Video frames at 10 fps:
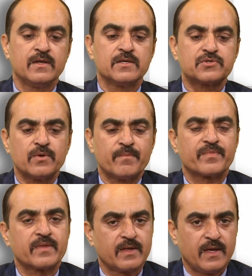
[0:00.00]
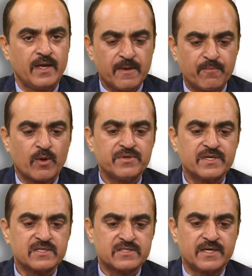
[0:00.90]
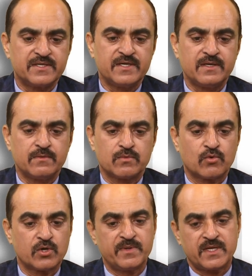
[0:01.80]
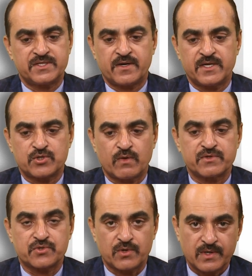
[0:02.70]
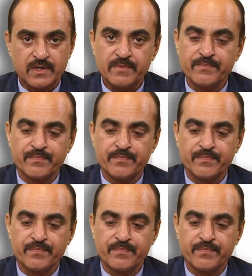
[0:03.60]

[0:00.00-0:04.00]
So a promising strategy could be the generation of stronger